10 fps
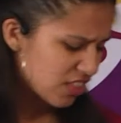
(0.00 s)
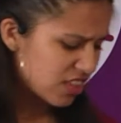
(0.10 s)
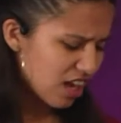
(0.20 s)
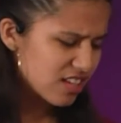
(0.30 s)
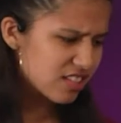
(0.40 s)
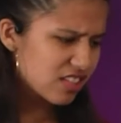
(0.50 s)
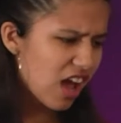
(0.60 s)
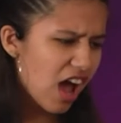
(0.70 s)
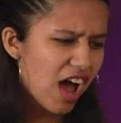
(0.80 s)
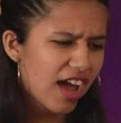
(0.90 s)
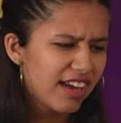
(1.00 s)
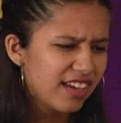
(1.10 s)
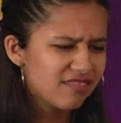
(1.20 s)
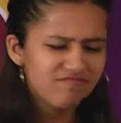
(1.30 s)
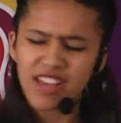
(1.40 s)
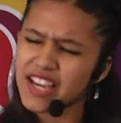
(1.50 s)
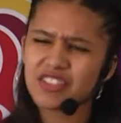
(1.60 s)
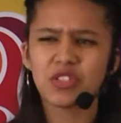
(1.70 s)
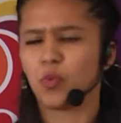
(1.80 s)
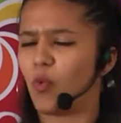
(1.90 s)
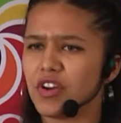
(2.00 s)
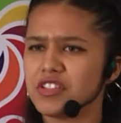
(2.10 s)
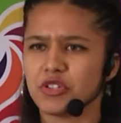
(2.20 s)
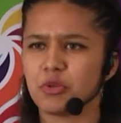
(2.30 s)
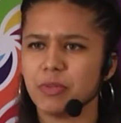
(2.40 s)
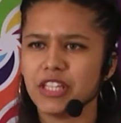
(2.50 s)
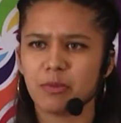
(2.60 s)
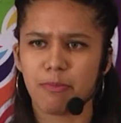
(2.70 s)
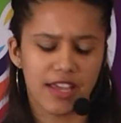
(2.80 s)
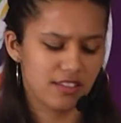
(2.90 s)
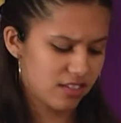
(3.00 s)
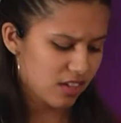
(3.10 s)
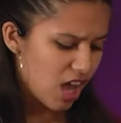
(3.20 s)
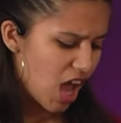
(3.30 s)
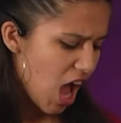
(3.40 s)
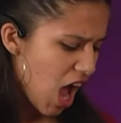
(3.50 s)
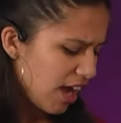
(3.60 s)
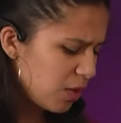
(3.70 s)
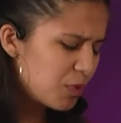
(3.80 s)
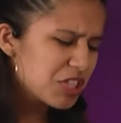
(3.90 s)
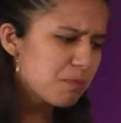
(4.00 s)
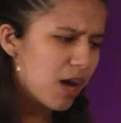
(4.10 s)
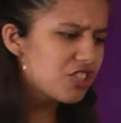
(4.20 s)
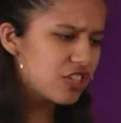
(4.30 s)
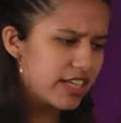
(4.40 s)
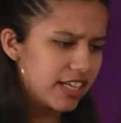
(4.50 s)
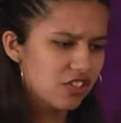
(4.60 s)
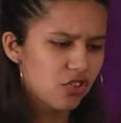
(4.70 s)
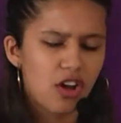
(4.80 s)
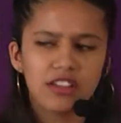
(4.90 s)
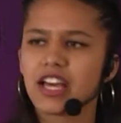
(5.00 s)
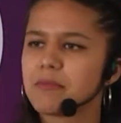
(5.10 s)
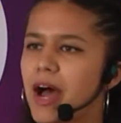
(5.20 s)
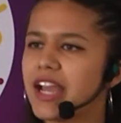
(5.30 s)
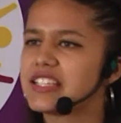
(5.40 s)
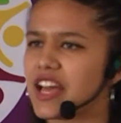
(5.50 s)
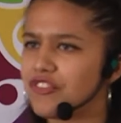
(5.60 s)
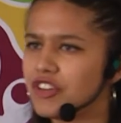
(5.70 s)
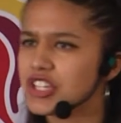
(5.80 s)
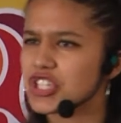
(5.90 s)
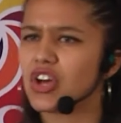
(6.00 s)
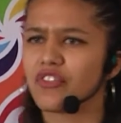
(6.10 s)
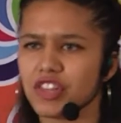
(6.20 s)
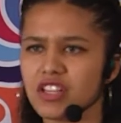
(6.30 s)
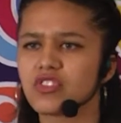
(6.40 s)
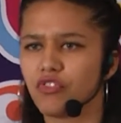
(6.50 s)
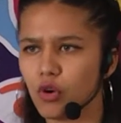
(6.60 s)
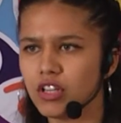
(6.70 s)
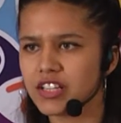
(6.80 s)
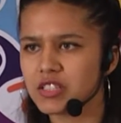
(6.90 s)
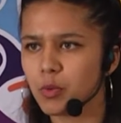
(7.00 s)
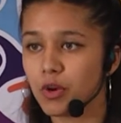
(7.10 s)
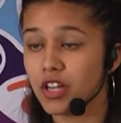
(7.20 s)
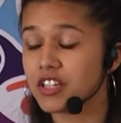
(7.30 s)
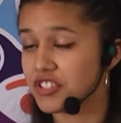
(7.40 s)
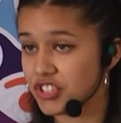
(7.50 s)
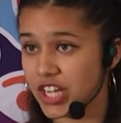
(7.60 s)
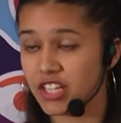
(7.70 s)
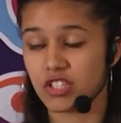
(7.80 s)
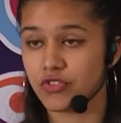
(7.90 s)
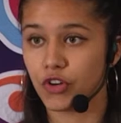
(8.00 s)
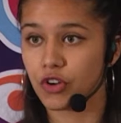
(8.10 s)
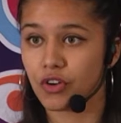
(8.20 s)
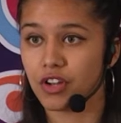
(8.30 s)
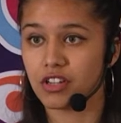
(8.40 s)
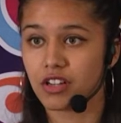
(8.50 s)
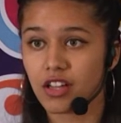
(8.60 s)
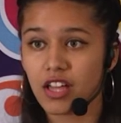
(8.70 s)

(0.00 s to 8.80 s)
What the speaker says: Thus, I just wanted to be the best. It was much later on that my definition of this four-letter word changed for good.